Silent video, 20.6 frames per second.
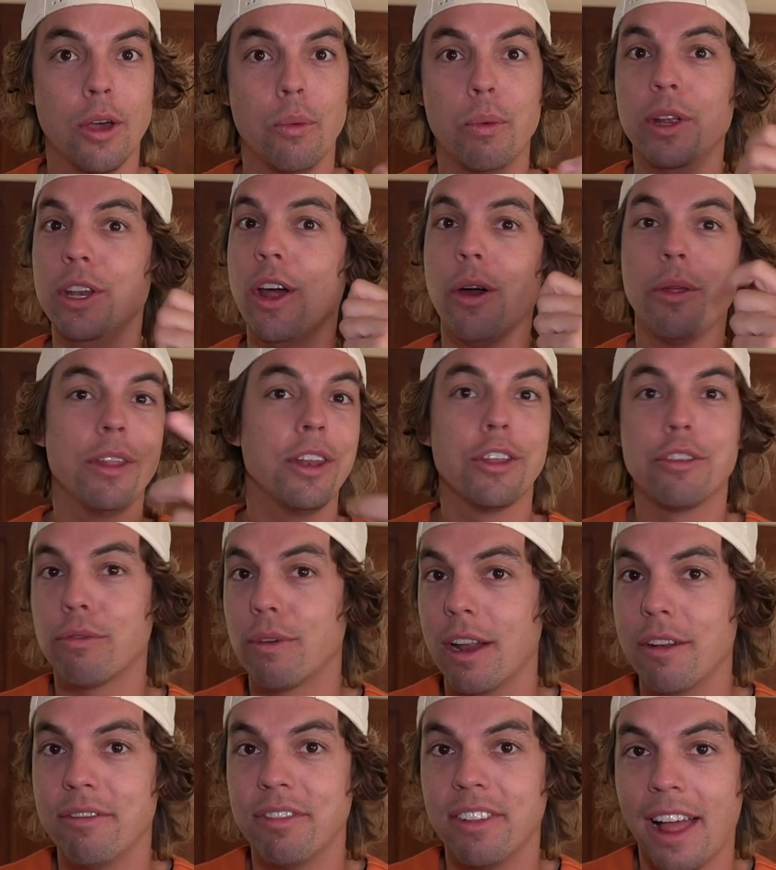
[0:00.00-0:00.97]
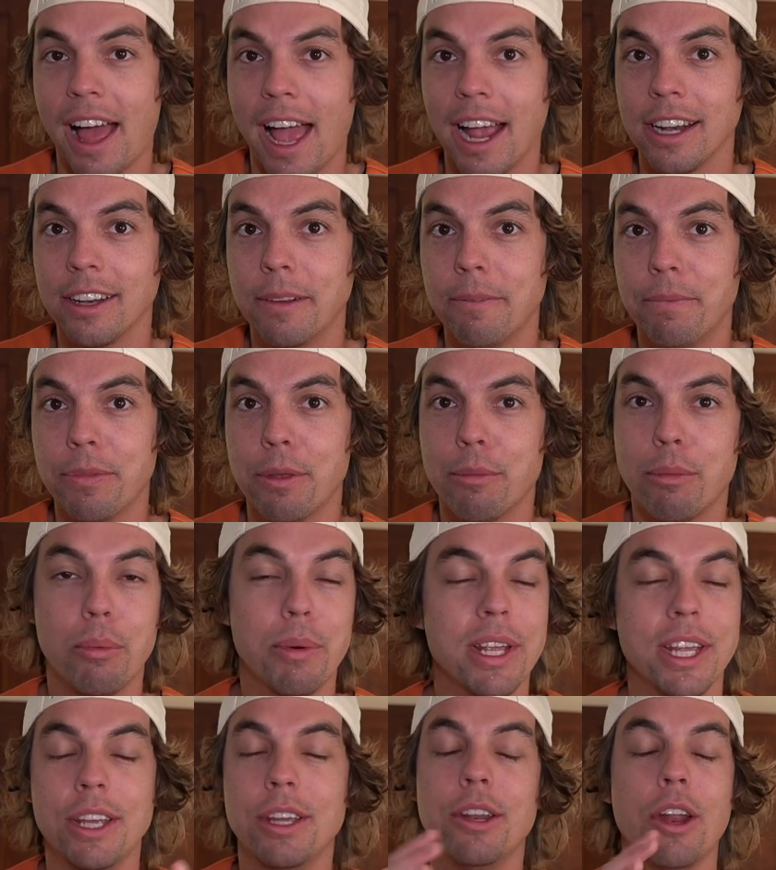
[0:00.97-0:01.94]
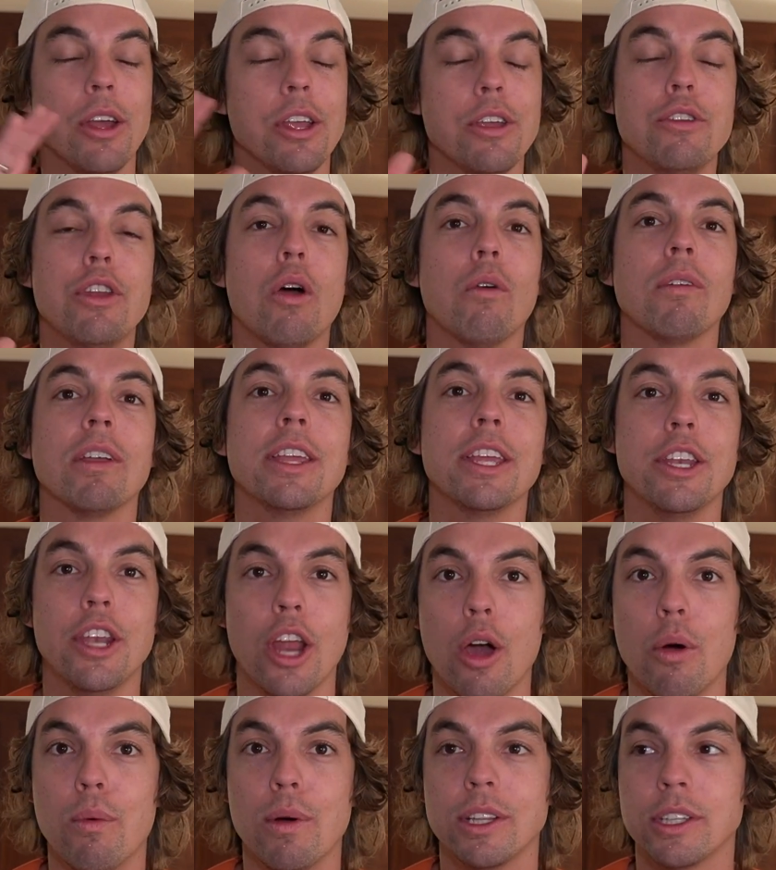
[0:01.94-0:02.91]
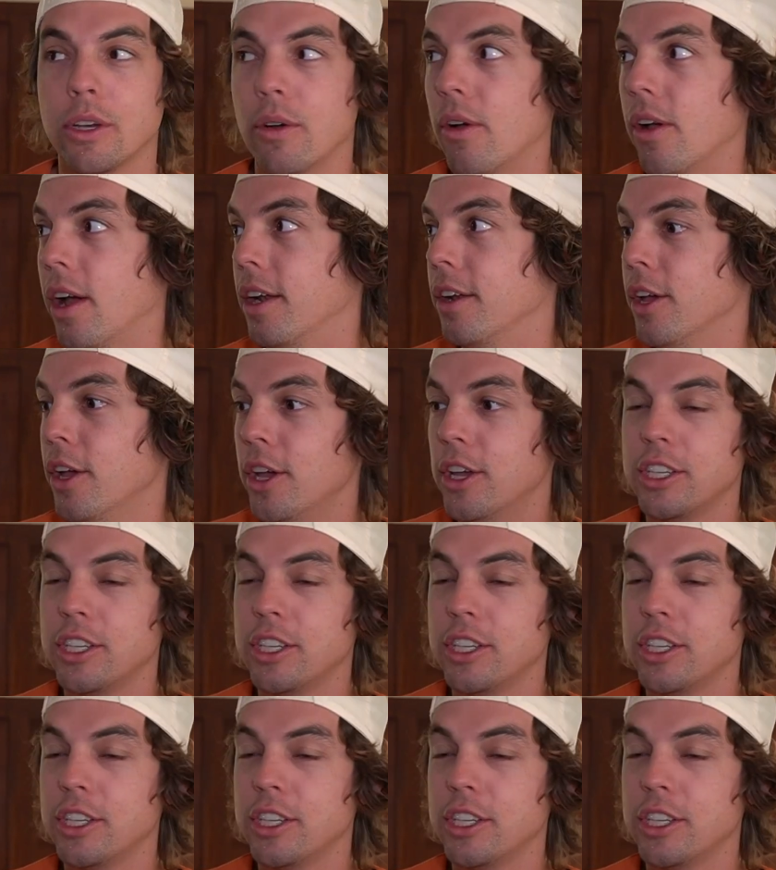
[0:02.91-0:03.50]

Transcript: We know that it's red flagged, but we, you know, you don't really know what's going on.